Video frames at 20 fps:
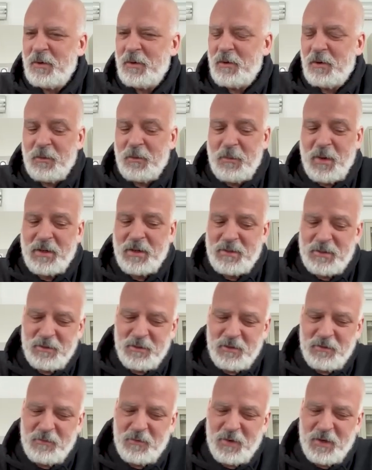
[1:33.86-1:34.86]
call a
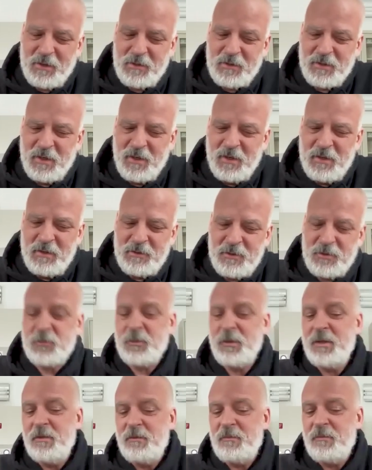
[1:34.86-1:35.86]
bacteriophage, to
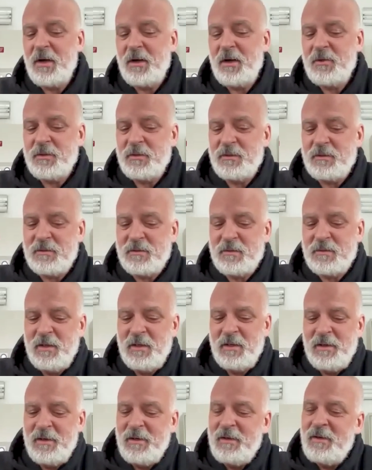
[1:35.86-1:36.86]
treat infections.
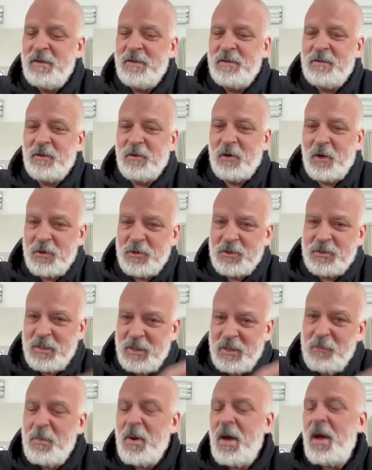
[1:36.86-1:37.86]
The largest
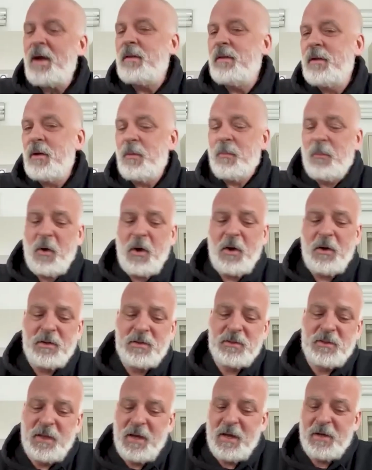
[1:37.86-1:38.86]
impact that our
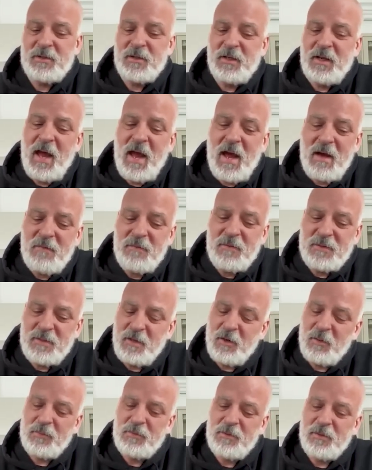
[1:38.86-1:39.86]
products can actually have is
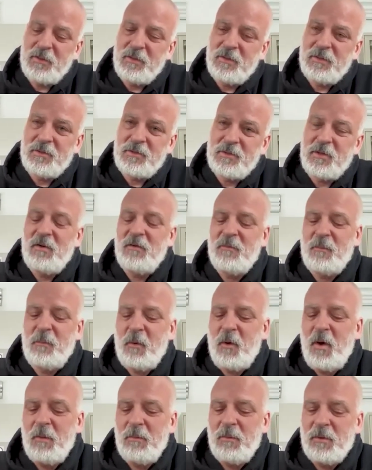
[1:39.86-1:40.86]
help to solve
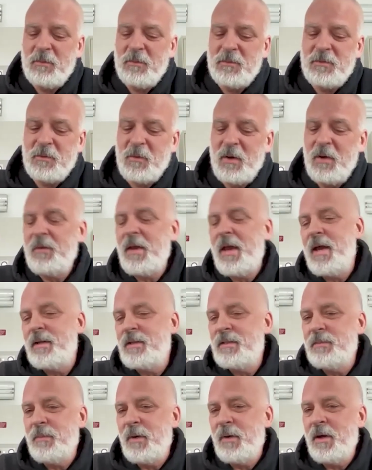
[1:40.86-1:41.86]
problems around
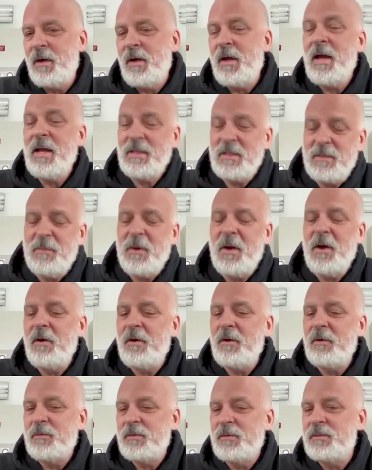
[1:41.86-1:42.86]
antibi-
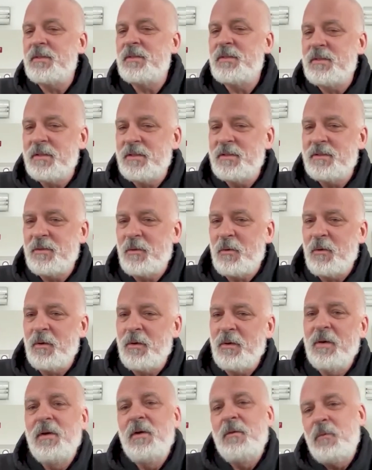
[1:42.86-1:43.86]
antibiotic resistance,
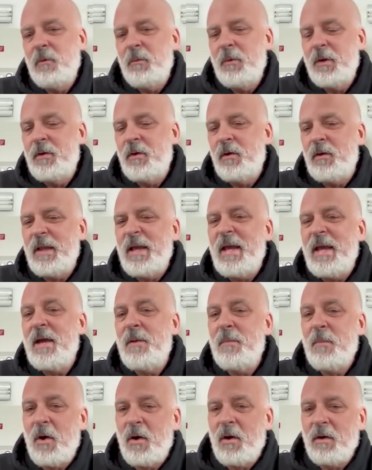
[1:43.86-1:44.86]
or what we call
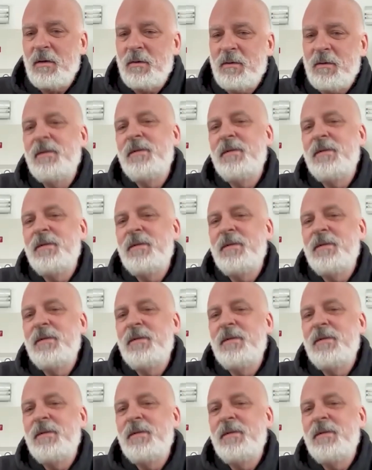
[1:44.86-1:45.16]
AMR.